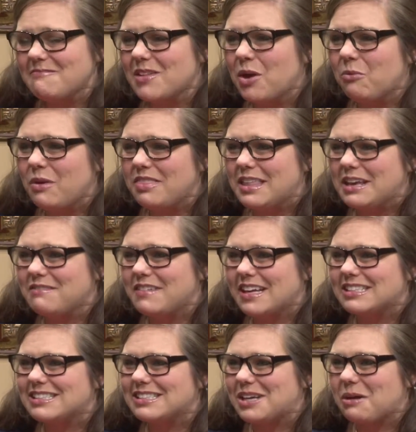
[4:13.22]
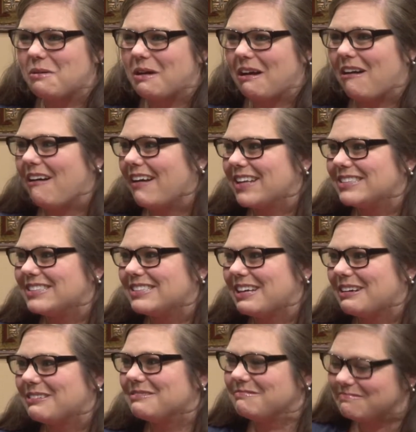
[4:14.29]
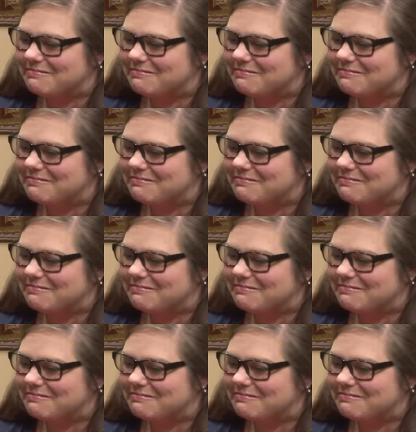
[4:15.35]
with the events going on. So